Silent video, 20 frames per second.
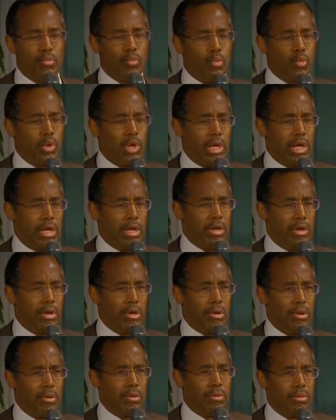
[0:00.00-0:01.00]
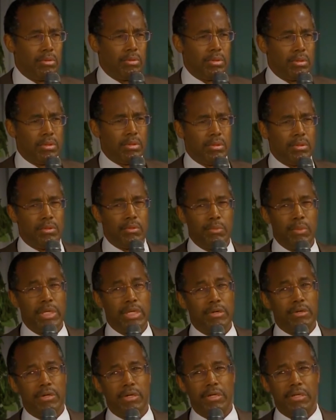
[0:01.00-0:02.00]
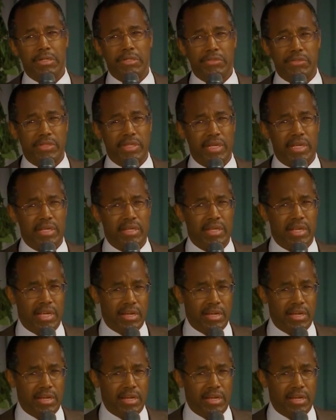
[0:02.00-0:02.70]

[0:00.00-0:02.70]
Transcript: Well, we don't understand